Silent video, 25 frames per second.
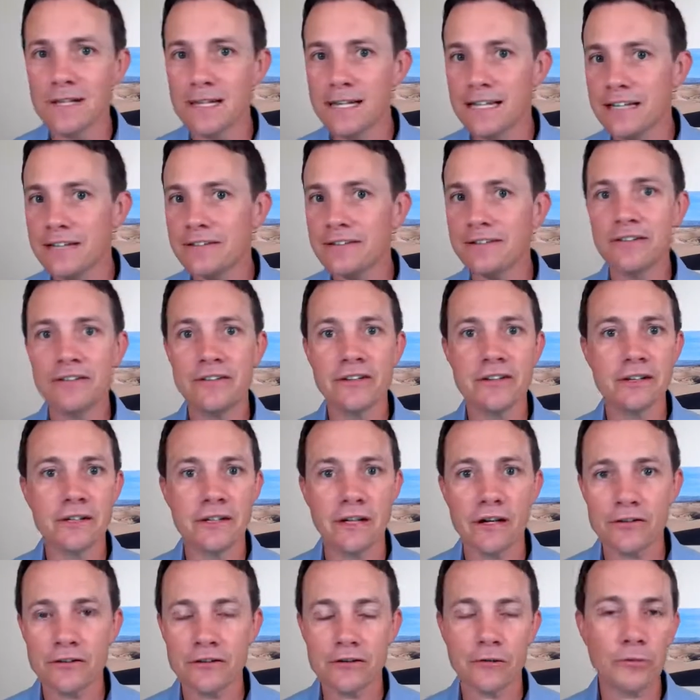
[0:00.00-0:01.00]
listen to the
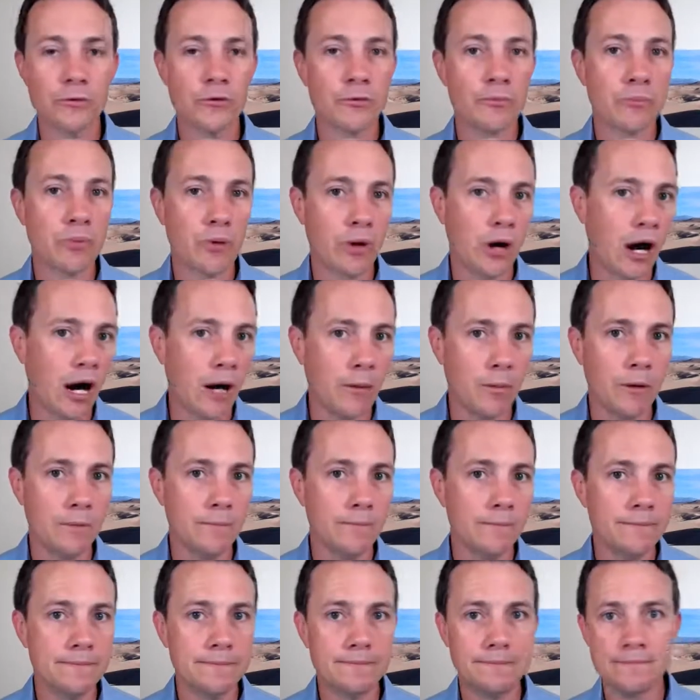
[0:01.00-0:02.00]
customer's
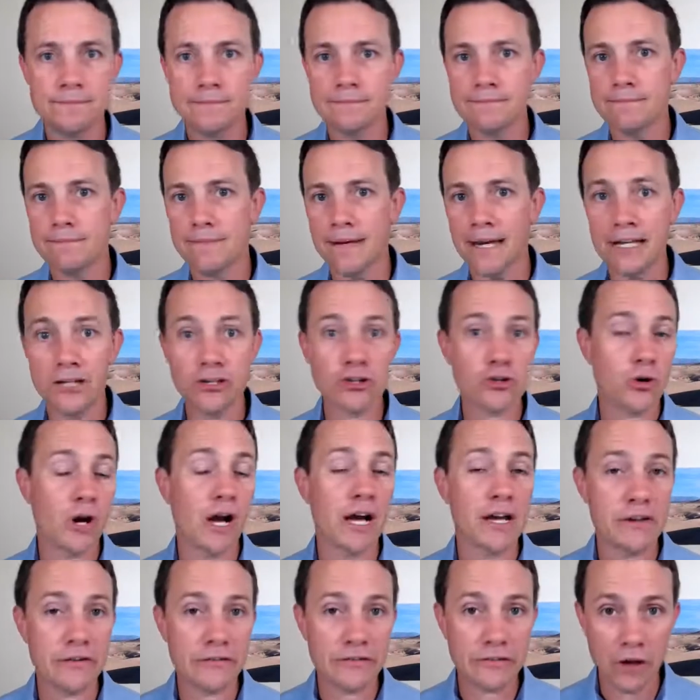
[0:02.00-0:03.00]
problem and
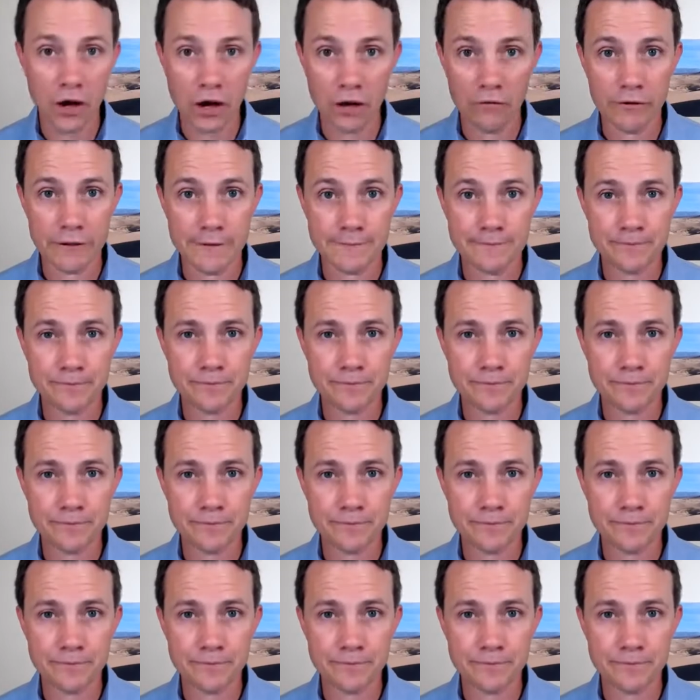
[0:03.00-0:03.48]
try to solve it.